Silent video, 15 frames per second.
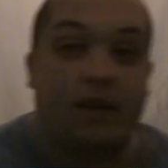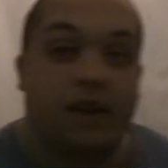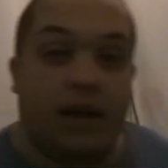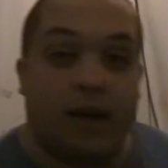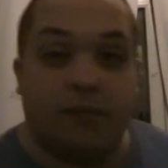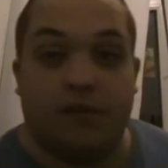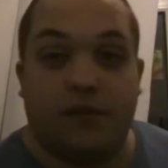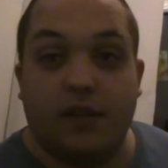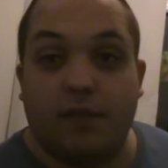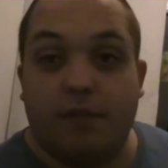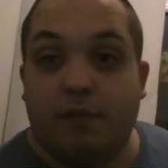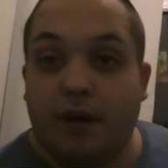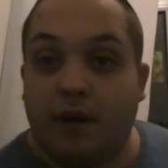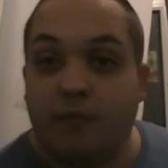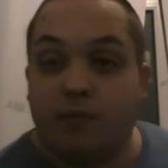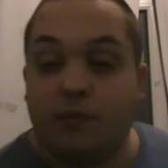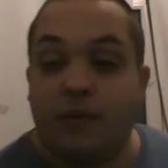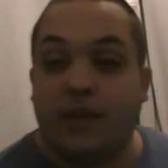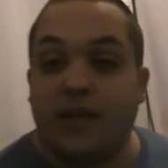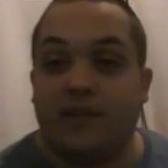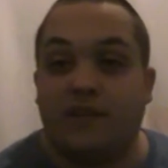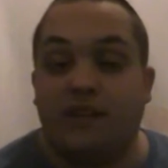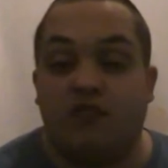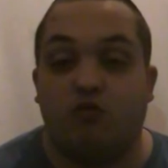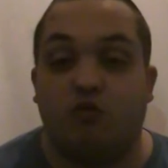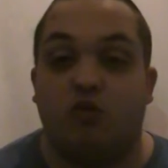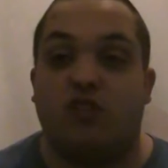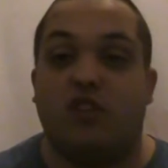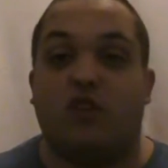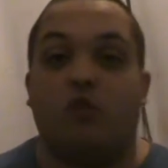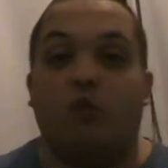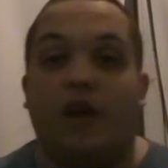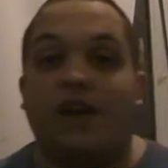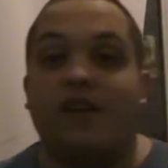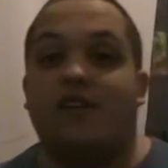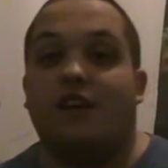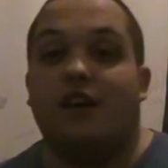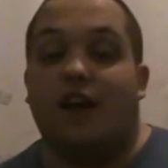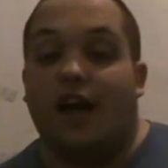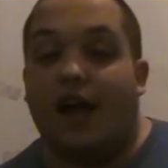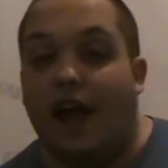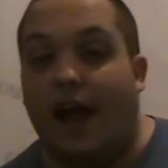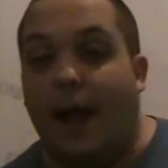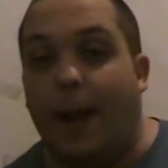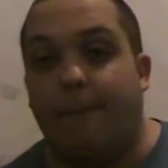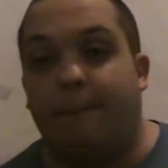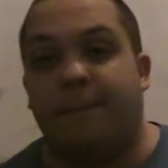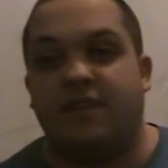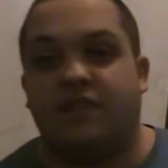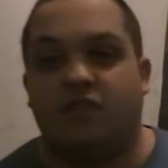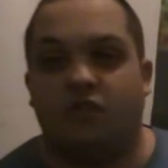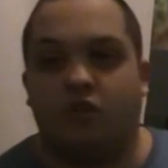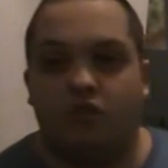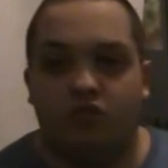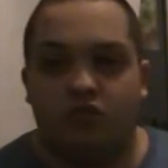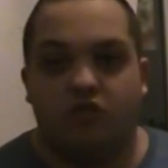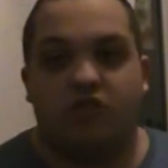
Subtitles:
I'm still pumped because this was a great episode.